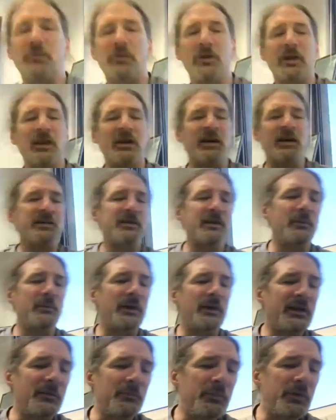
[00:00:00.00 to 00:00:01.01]
realized that my
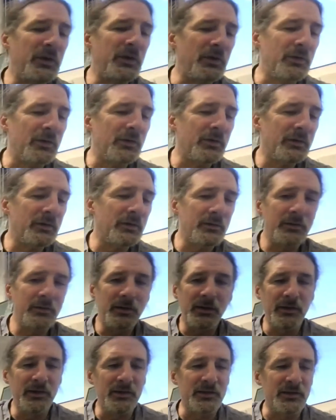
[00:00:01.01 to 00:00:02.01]
computer
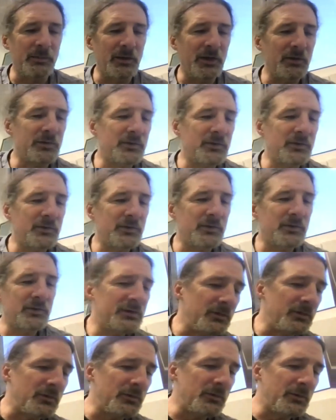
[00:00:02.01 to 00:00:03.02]
is about
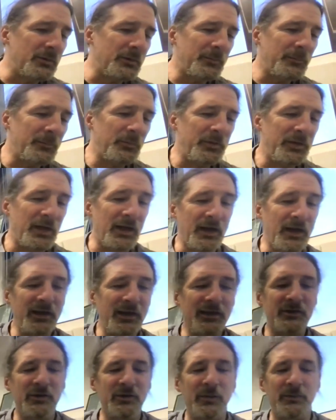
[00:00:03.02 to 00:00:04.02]
to
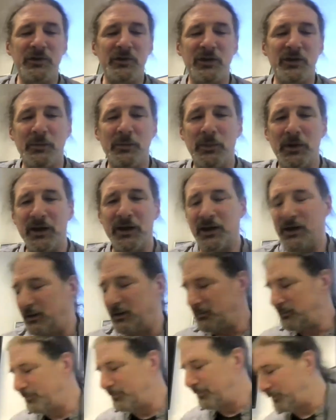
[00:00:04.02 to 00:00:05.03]
die, so I'm just going to plug it
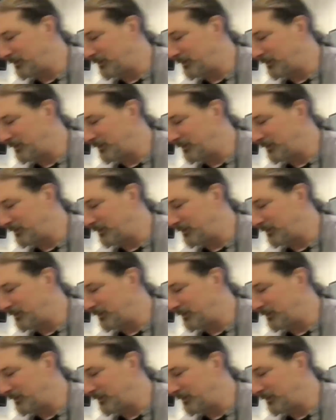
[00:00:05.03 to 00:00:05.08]
in.